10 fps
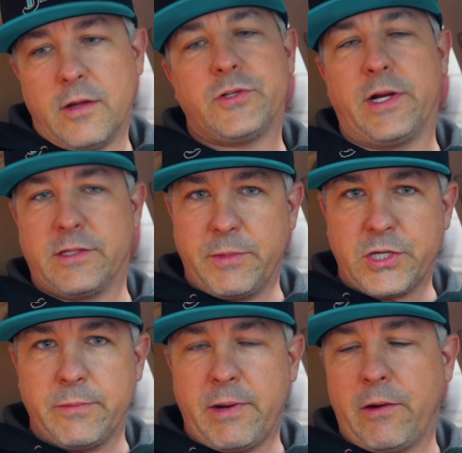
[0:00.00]

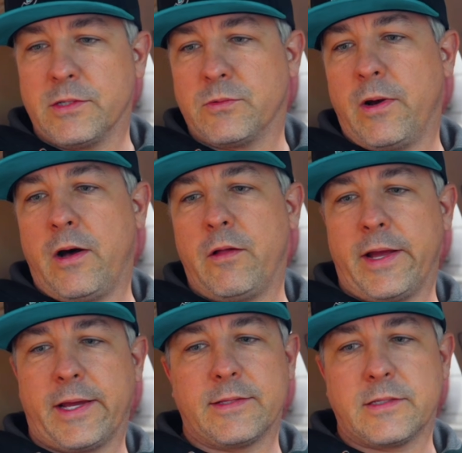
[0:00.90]
Transmission mount as well,
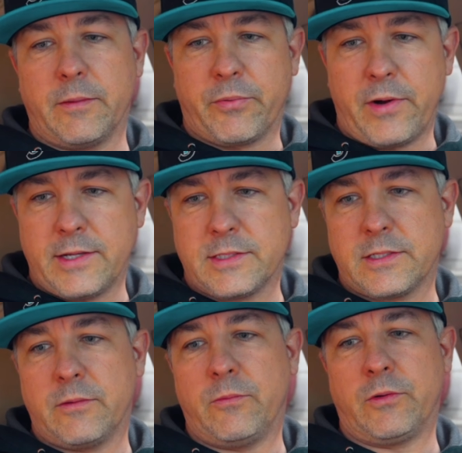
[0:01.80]
that gets
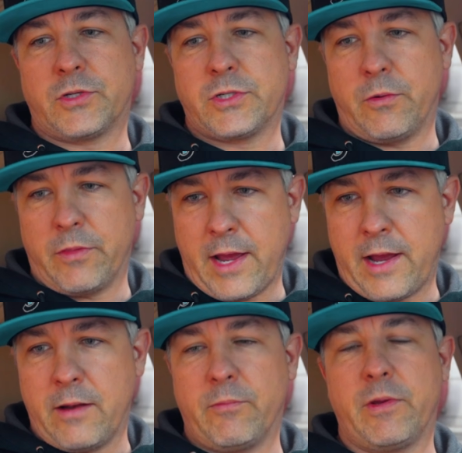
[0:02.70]
compressed. We'll show
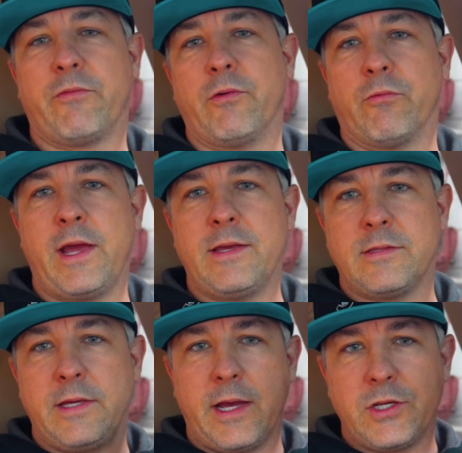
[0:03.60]
that. We have to
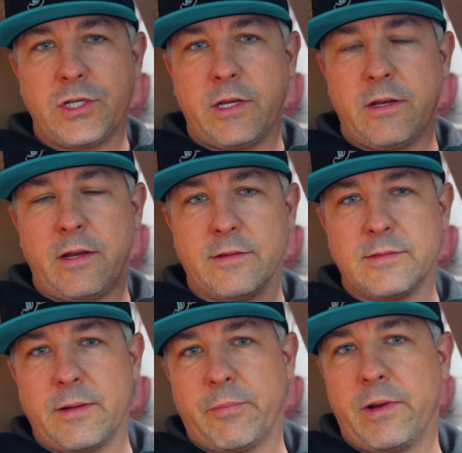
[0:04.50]
raise the engine and
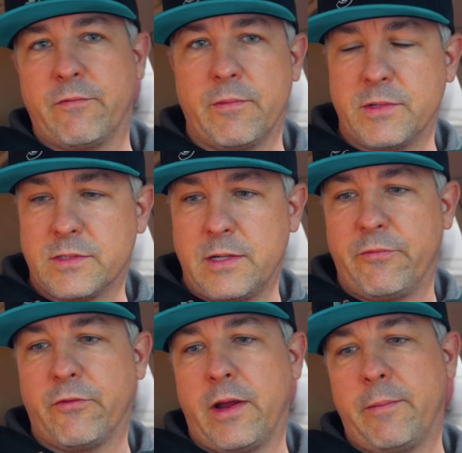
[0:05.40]
separate it from the
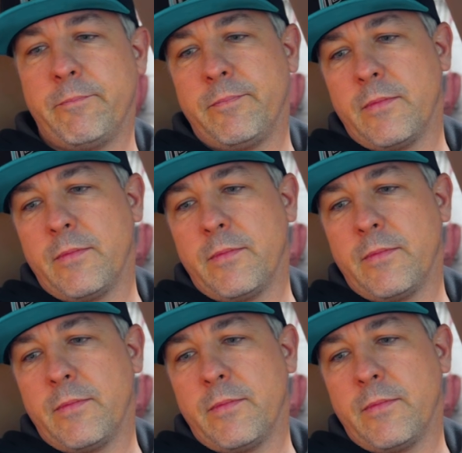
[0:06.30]
subframe.